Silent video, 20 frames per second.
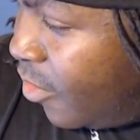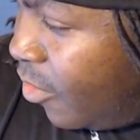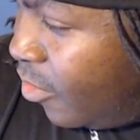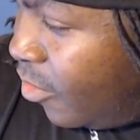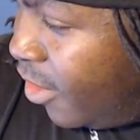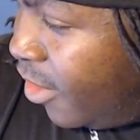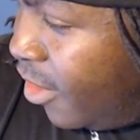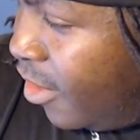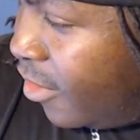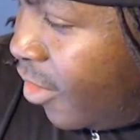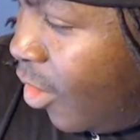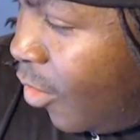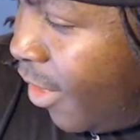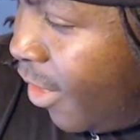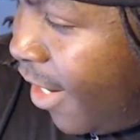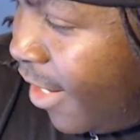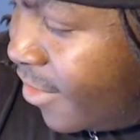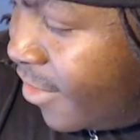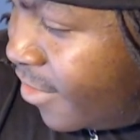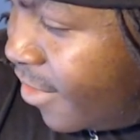early on. Oh
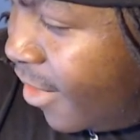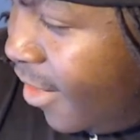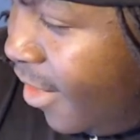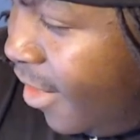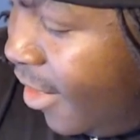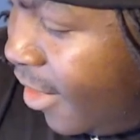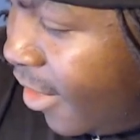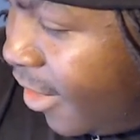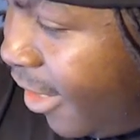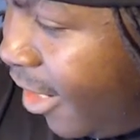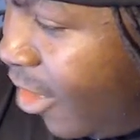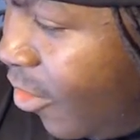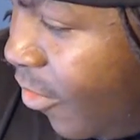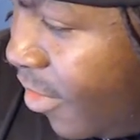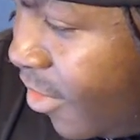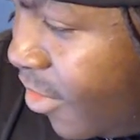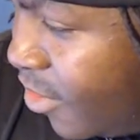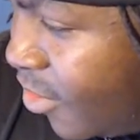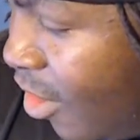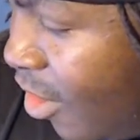yes,
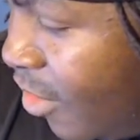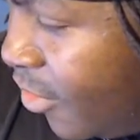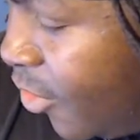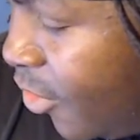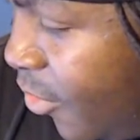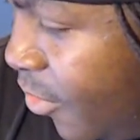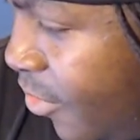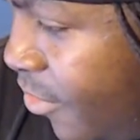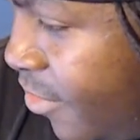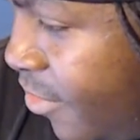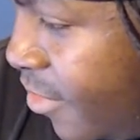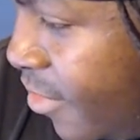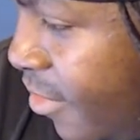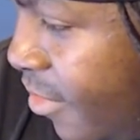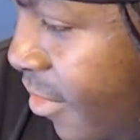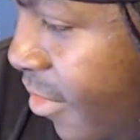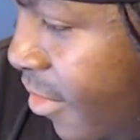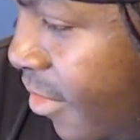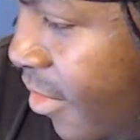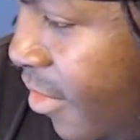Kieran Saunders
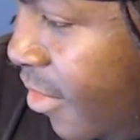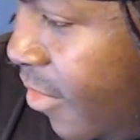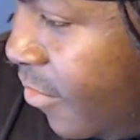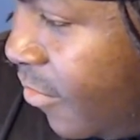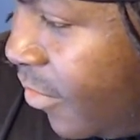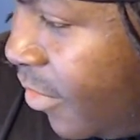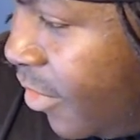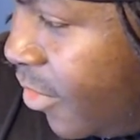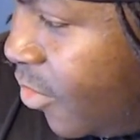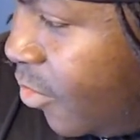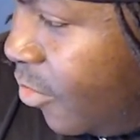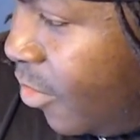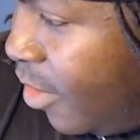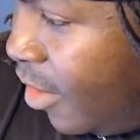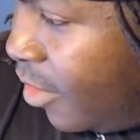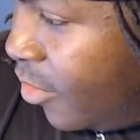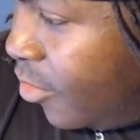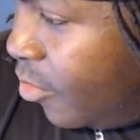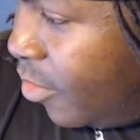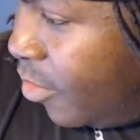for the two
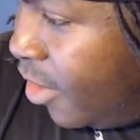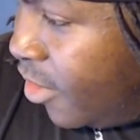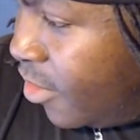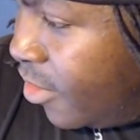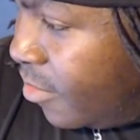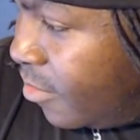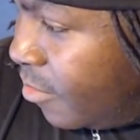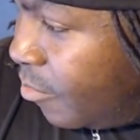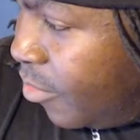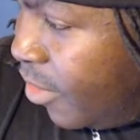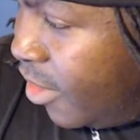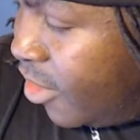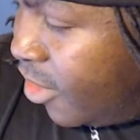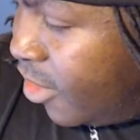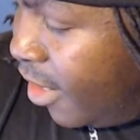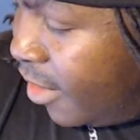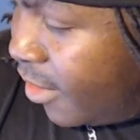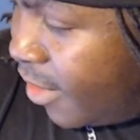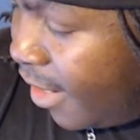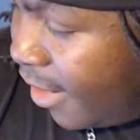dollar donation.
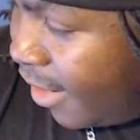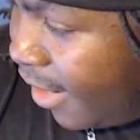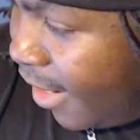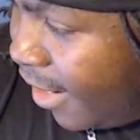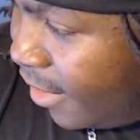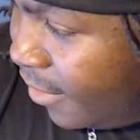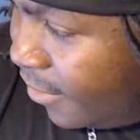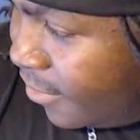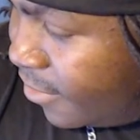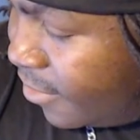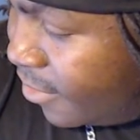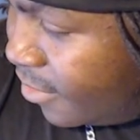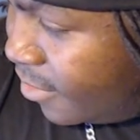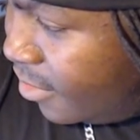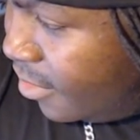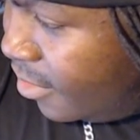Appreciate that, guys.